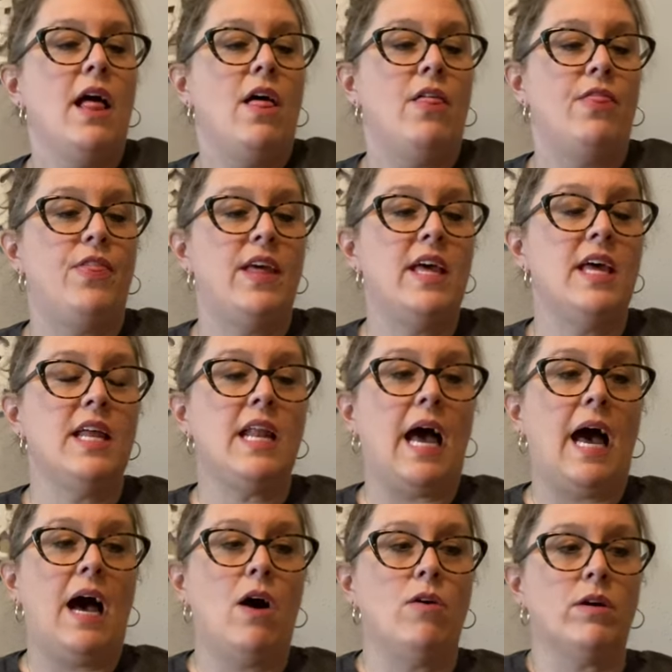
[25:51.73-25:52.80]
Then
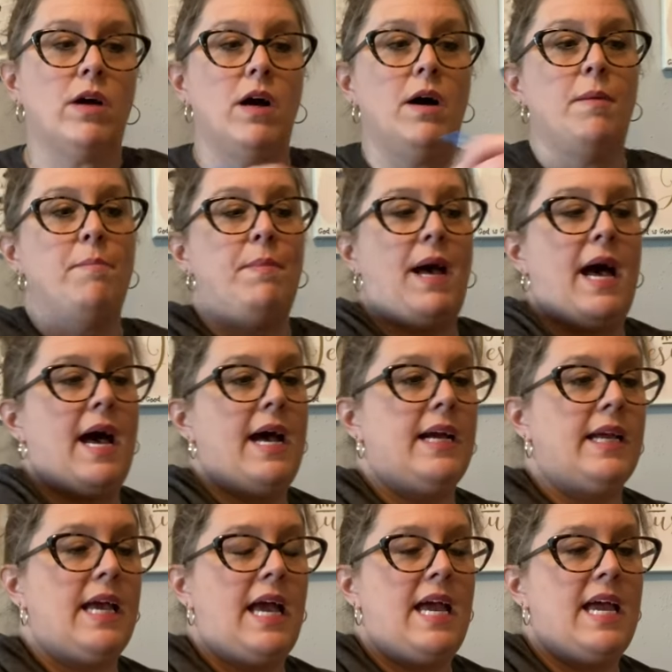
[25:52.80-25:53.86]
I'll come
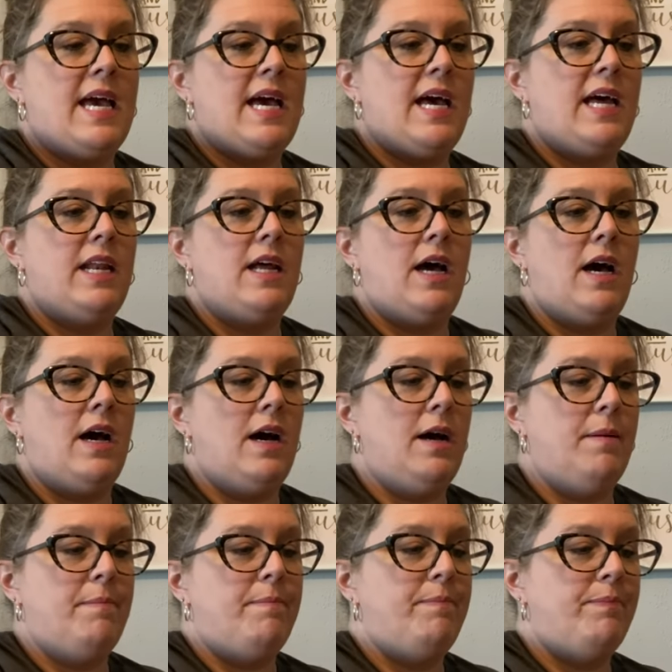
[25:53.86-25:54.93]
back and,
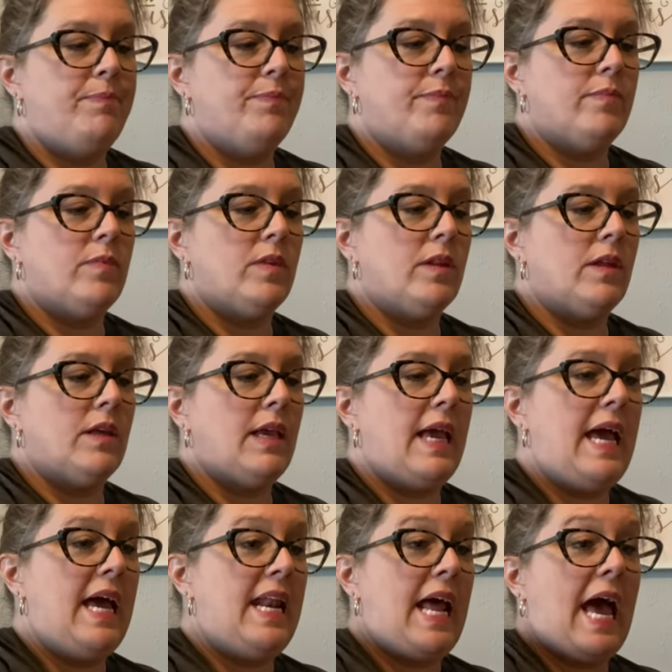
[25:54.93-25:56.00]
um,
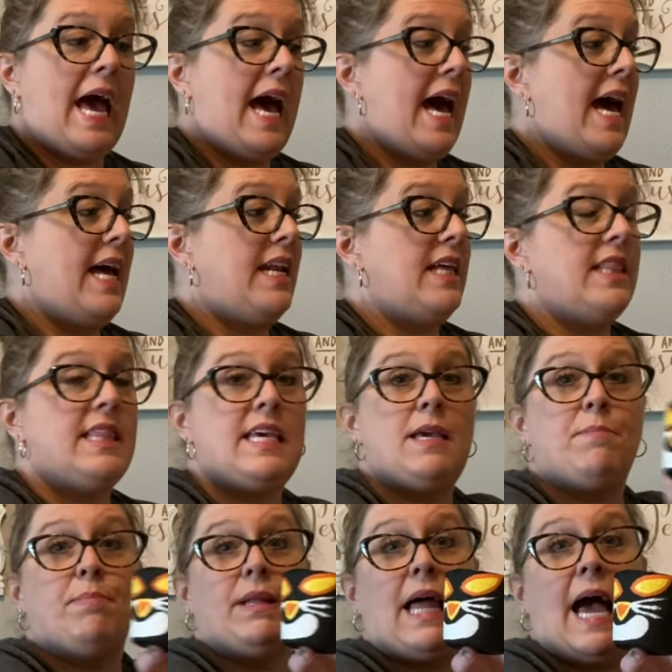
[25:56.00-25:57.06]
and add the
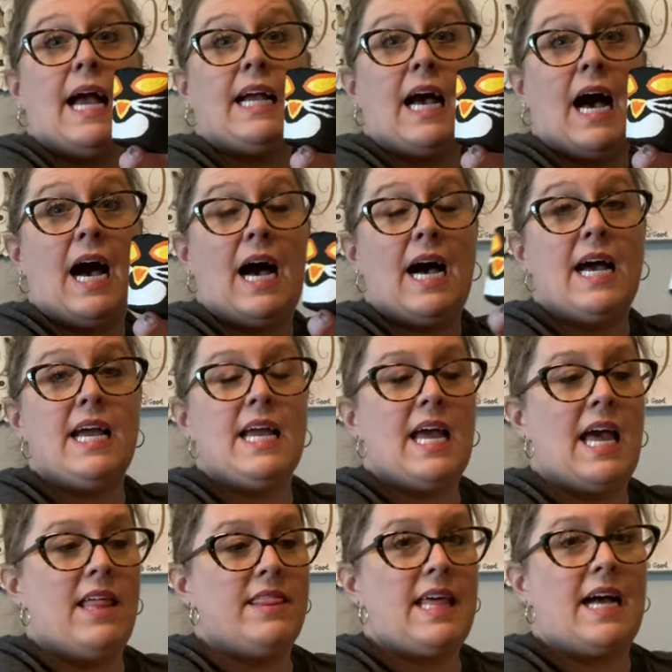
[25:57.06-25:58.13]
black eye
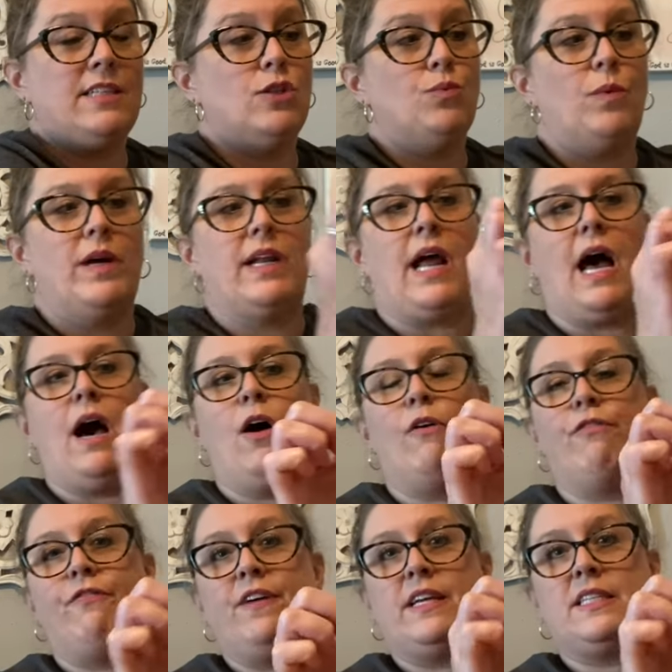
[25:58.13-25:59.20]
and that's when I'll
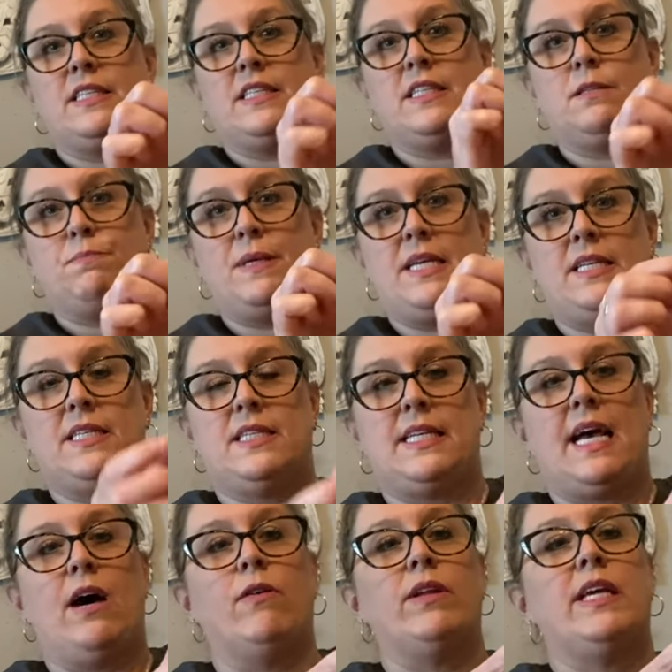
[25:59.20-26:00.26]
fix this piece
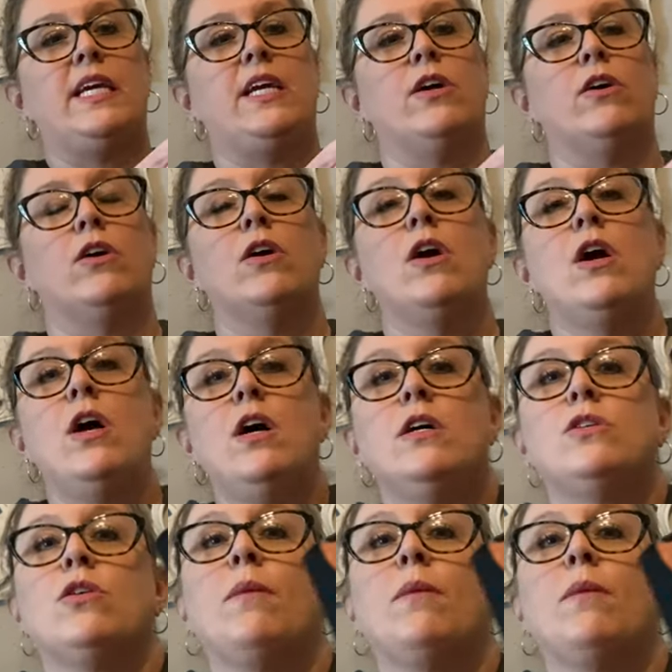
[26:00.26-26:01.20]
down here. So